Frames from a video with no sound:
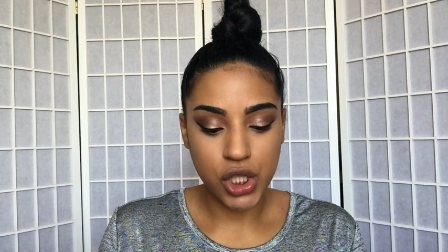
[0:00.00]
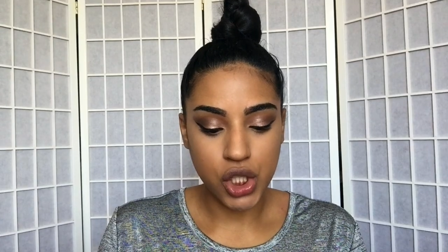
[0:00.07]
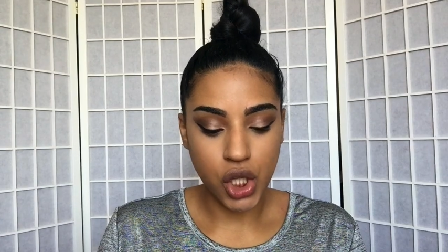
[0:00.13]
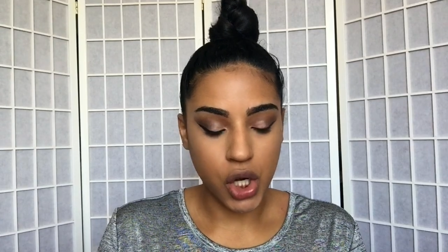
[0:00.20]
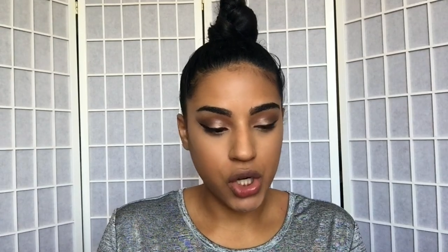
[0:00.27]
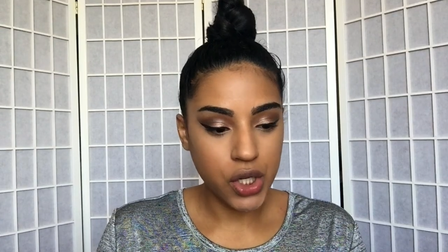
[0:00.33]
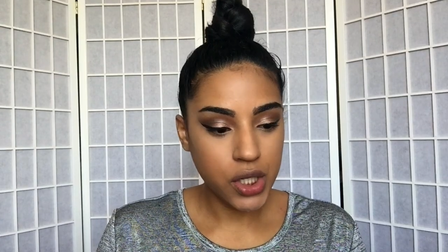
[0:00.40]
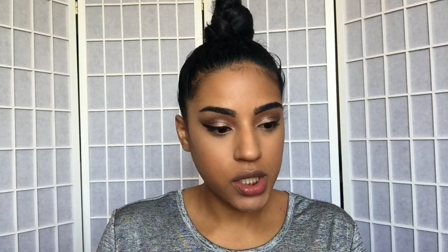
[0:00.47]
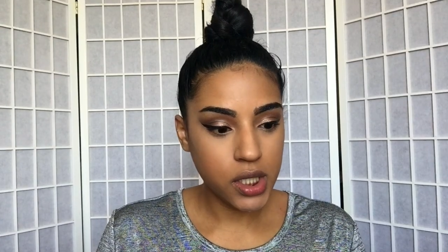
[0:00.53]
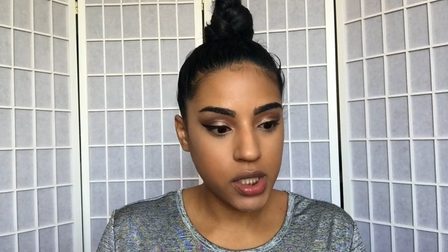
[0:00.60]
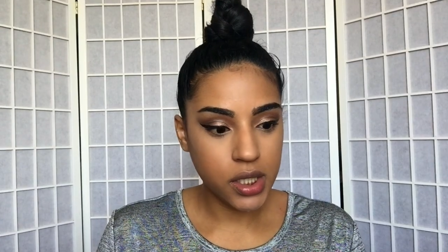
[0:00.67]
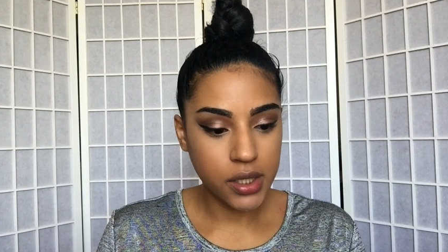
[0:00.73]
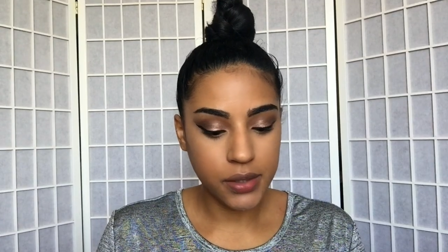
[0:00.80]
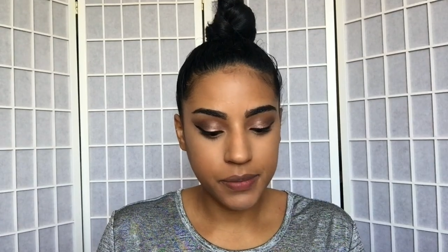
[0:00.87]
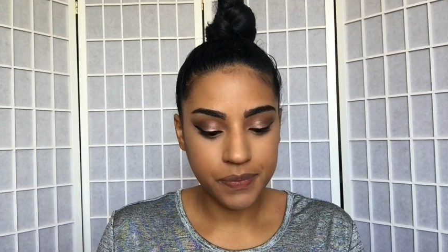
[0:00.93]
dark.
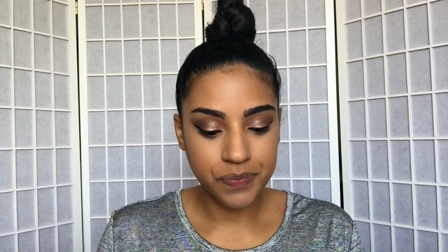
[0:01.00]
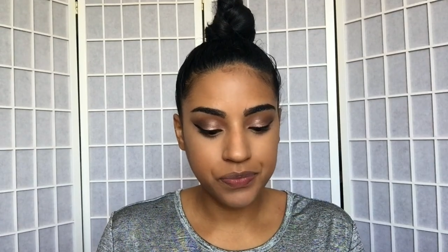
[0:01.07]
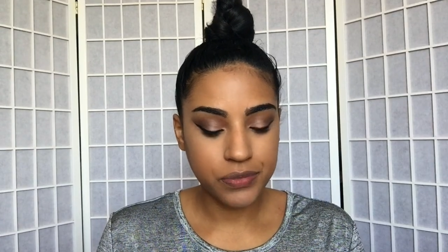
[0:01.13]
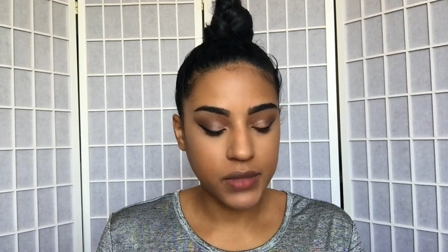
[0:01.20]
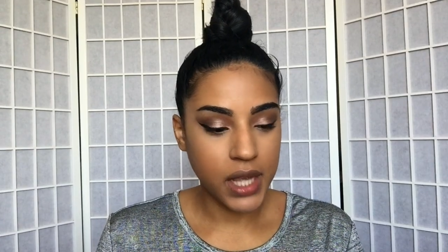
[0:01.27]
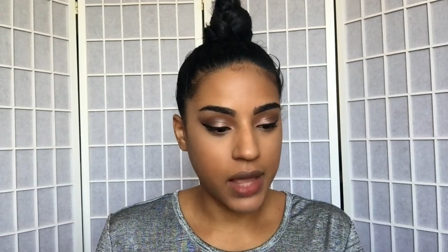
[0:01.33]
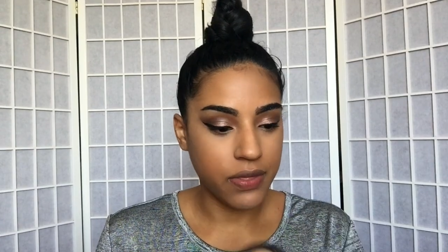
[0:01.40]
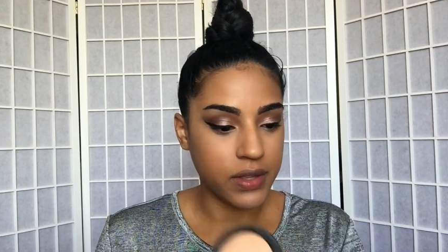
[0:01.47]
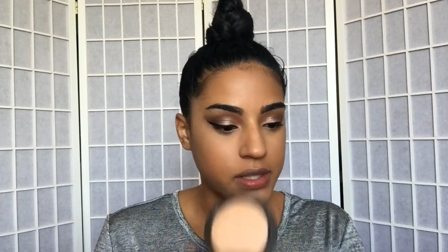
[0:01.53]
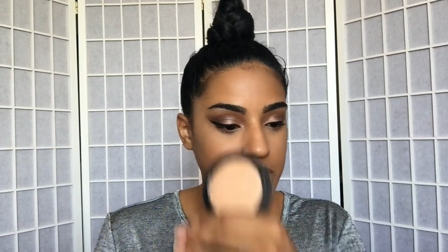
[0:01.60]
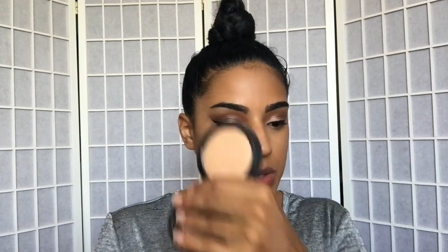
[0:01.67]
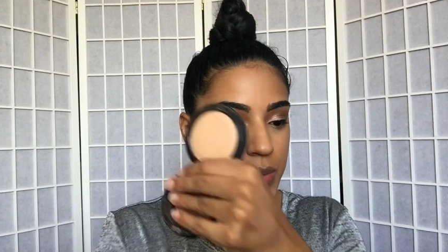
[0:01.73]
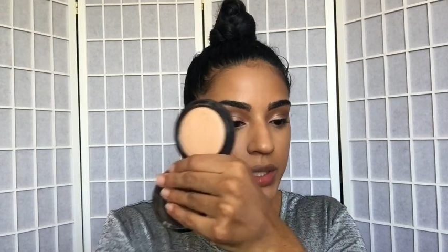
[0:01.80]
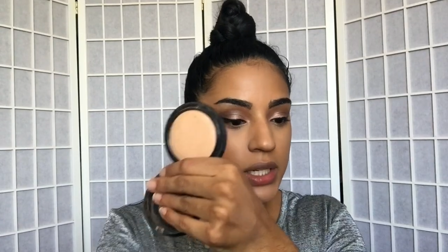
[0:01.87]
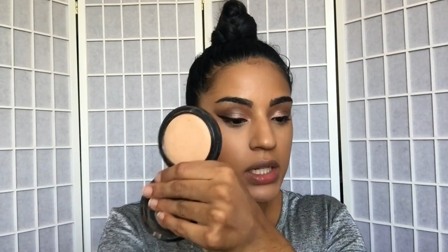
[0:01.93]
And this
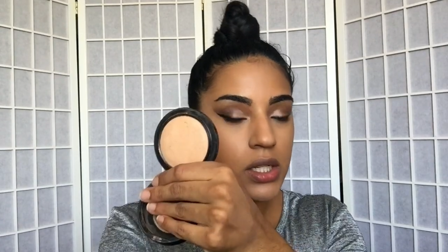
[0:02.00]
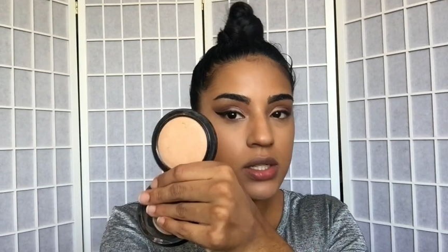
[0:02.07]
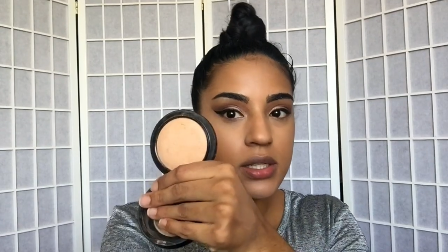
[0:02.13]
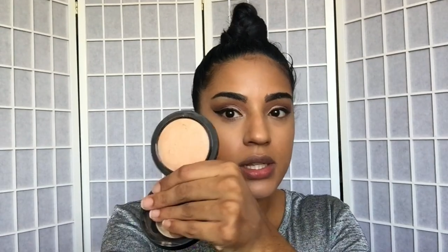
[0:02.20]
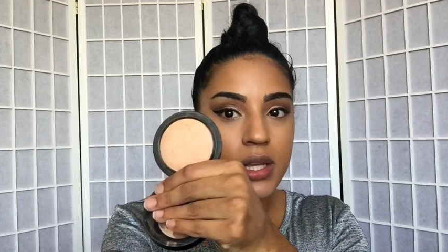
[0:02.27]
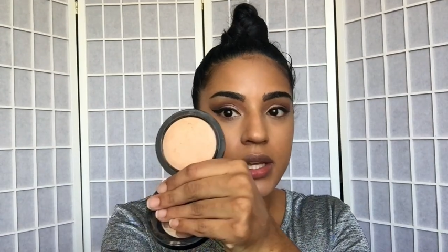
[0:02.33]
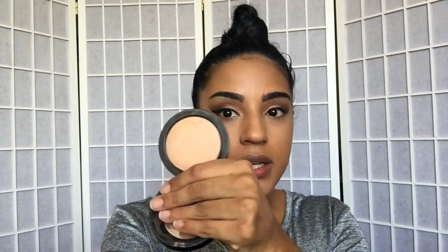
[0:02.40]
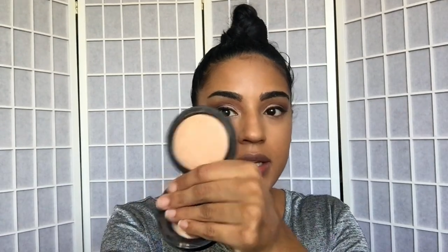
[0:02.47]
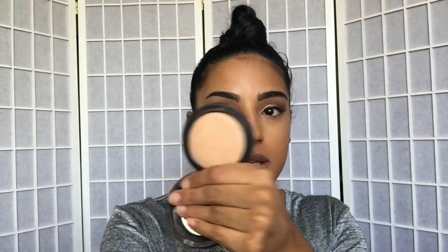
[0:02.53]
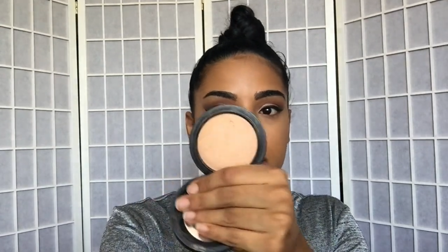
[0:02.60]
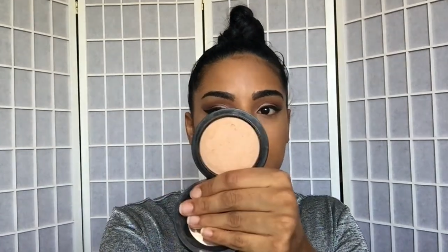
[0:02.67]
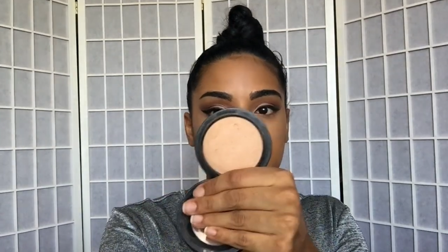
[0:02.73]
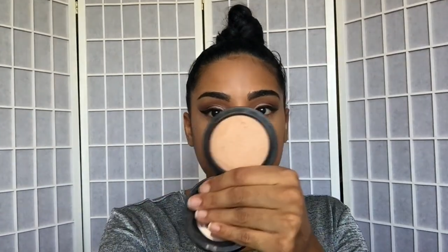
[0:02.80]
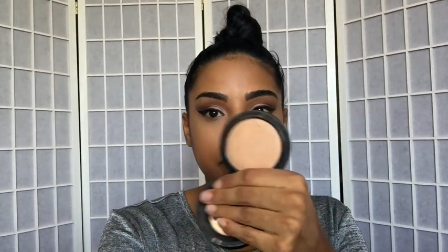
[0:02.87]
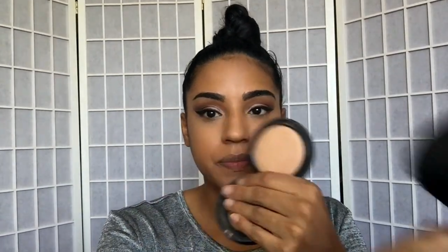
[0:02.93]
is what it looks
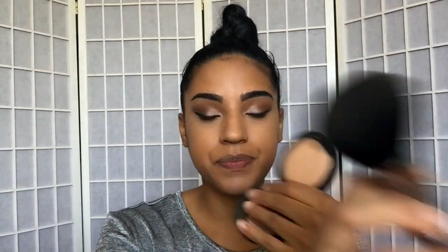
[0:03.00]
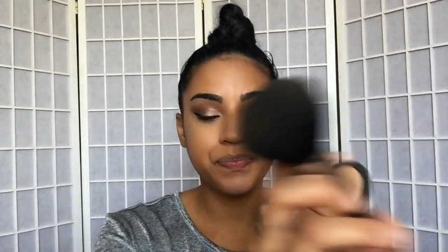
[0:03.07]
like.